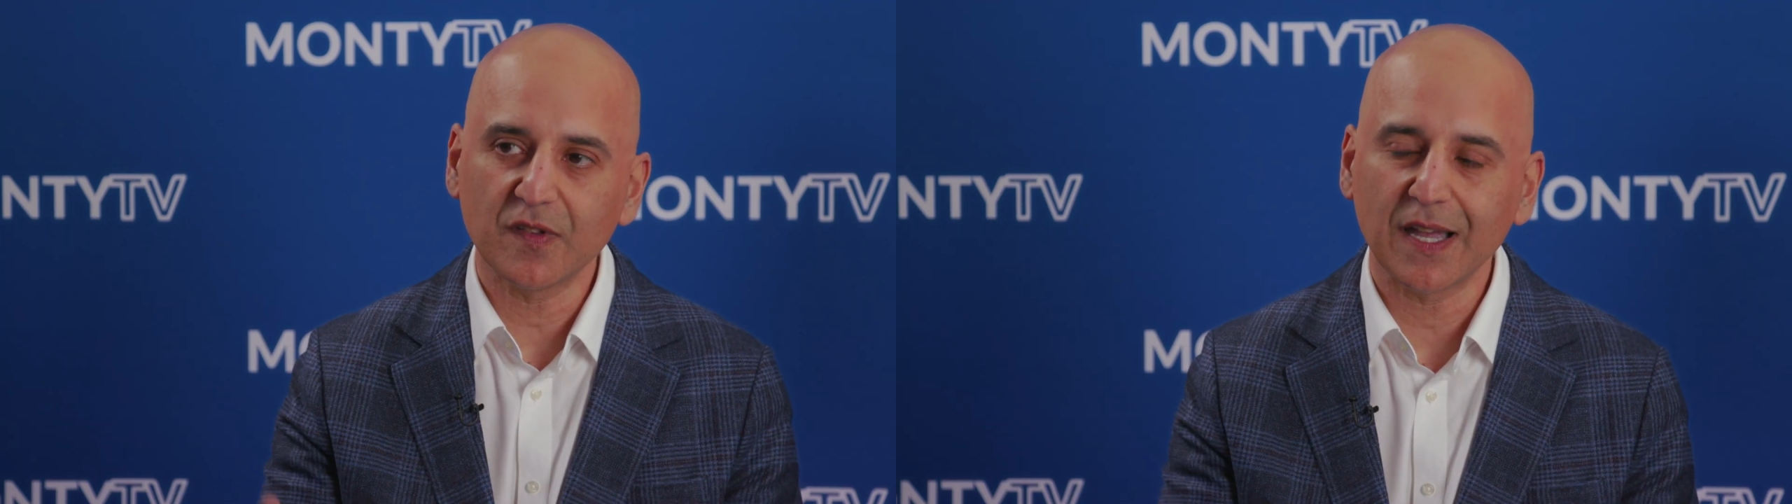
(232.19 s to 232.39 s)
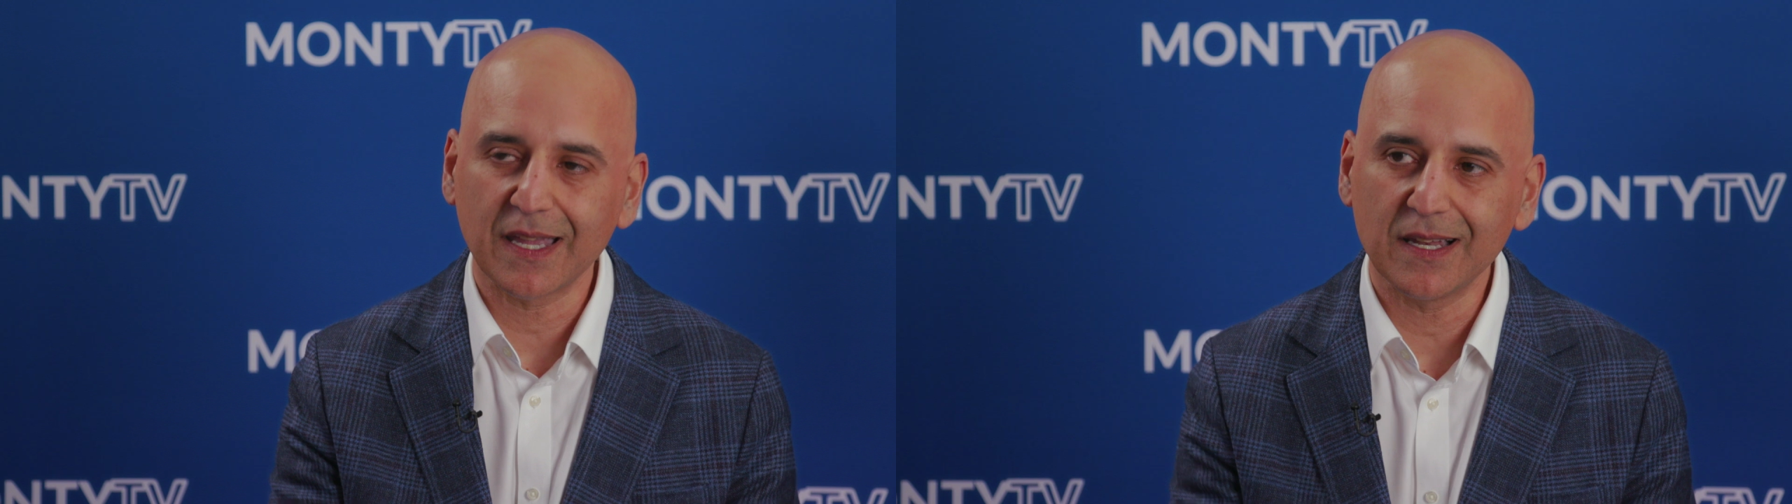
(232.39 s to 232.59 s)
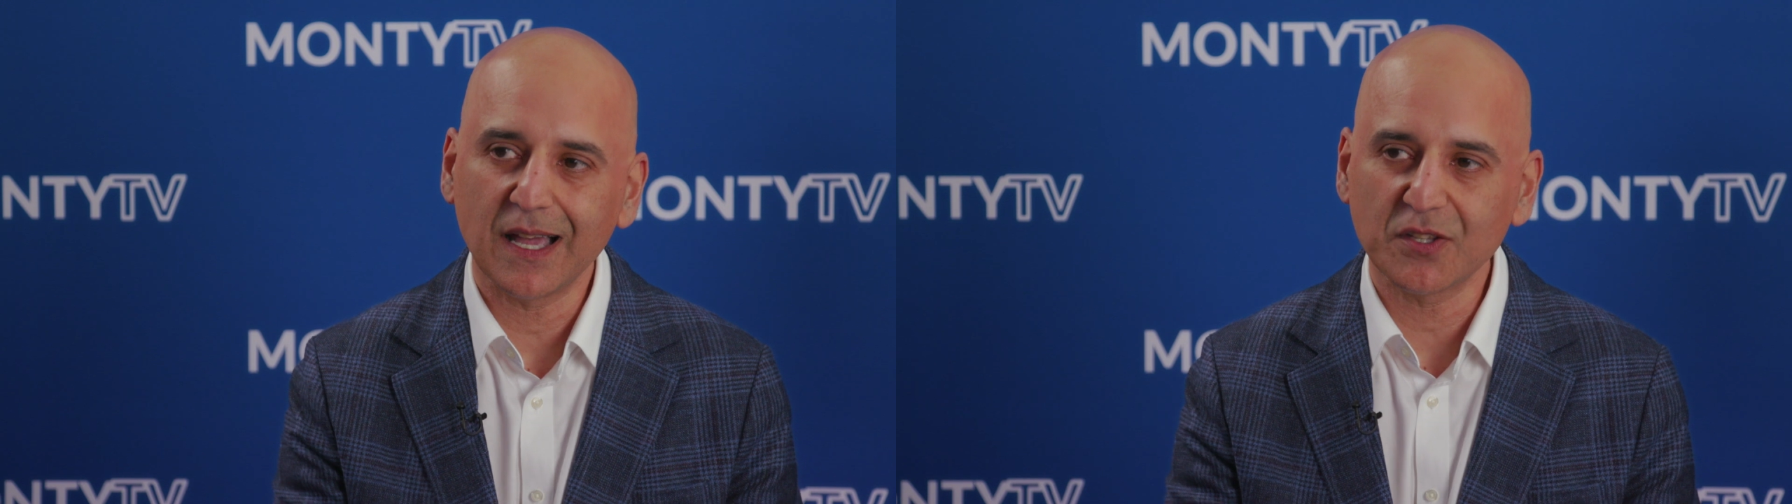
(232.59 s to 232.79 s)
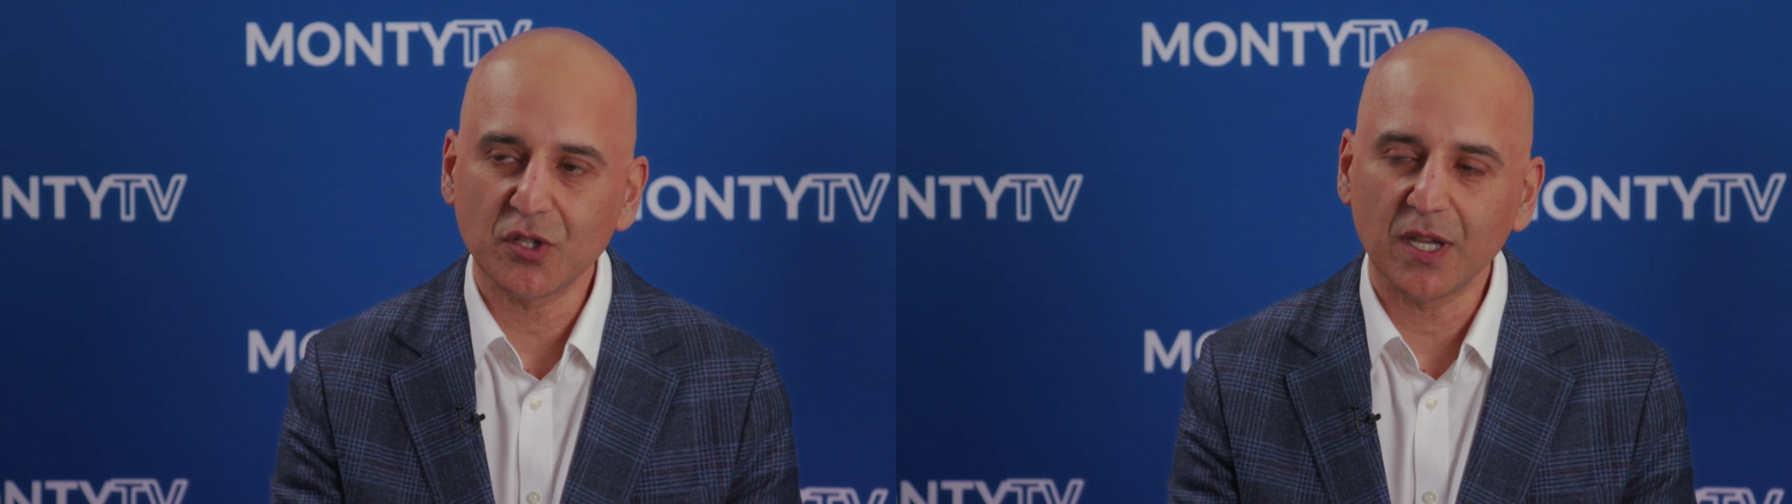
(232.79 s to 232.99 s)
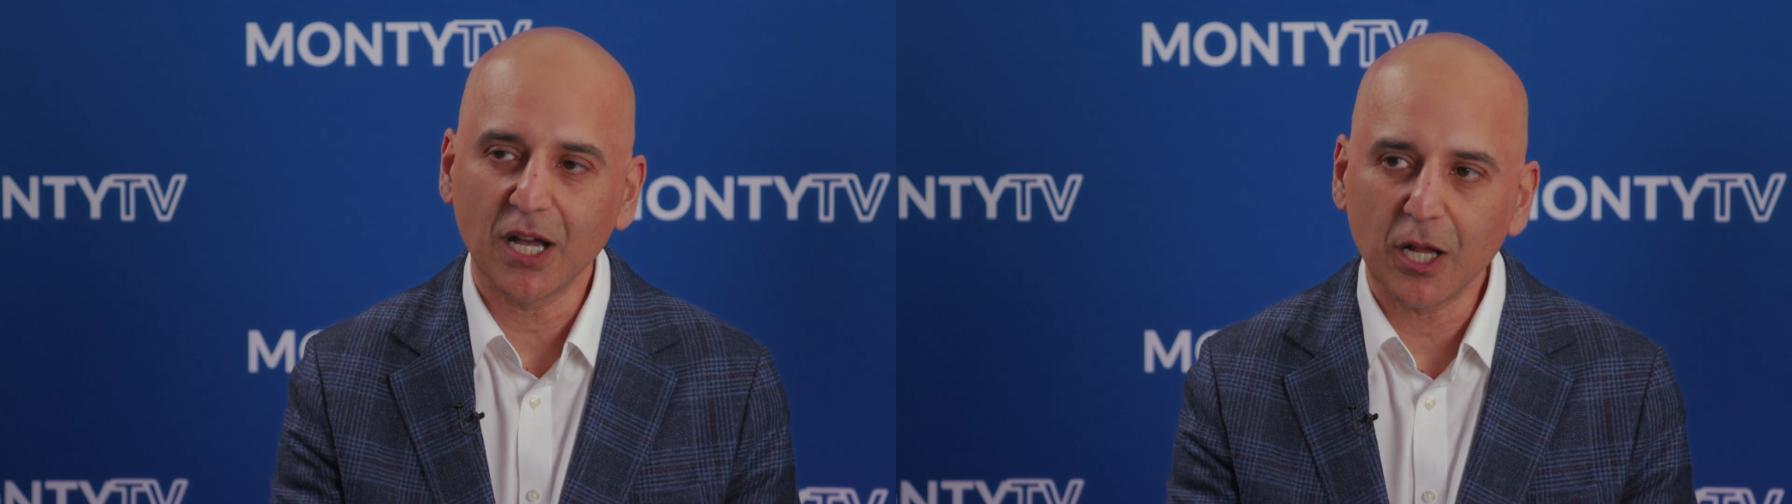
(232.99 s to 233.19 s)
that can
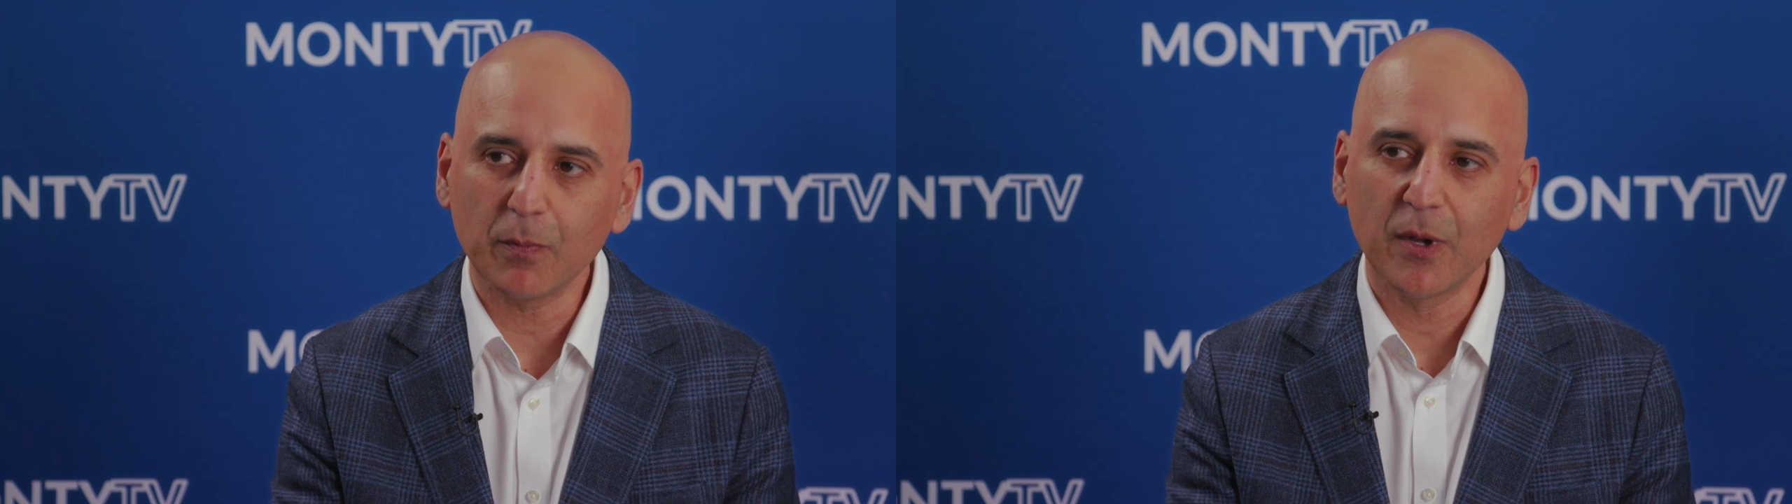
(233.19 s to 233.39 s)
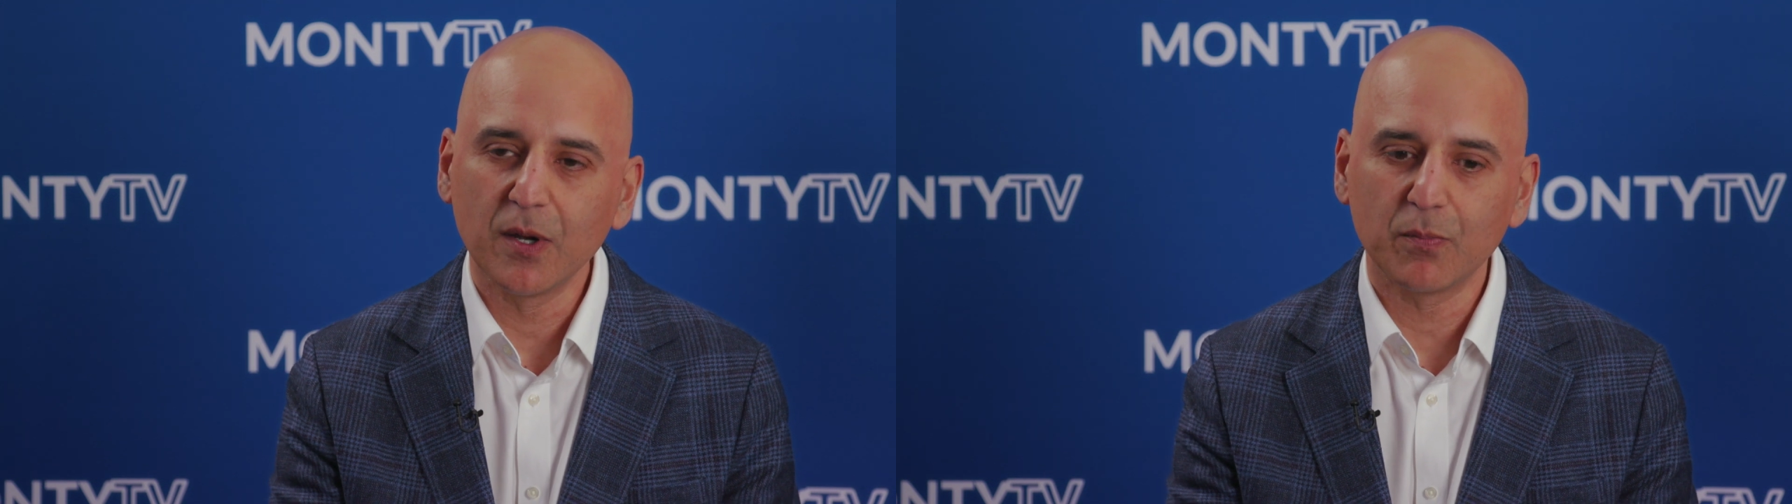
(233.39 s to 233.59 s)
actually help